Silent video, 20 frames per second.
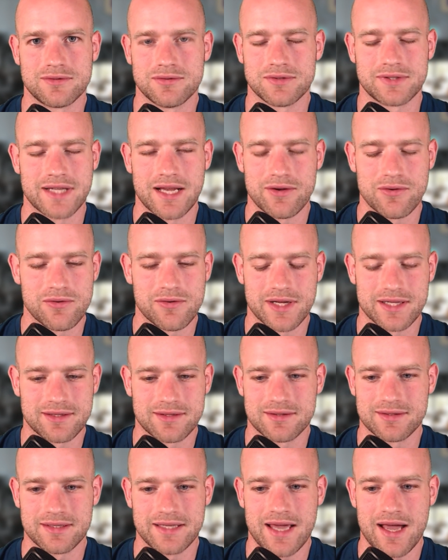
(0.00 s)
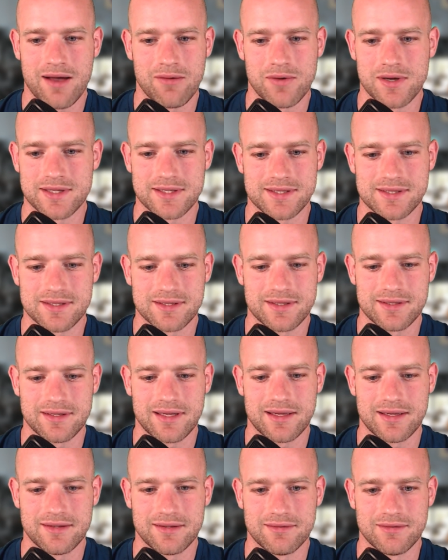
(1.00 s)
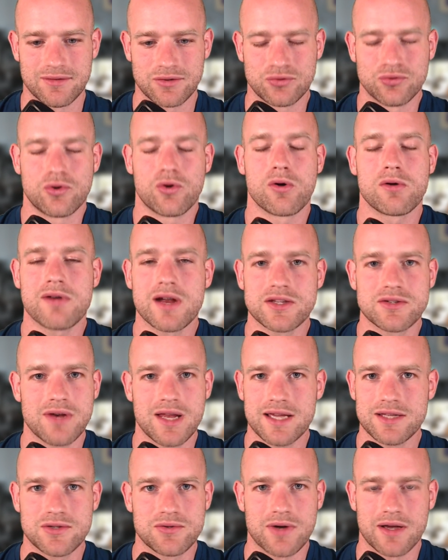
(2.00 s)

tell you that was to congratulate you.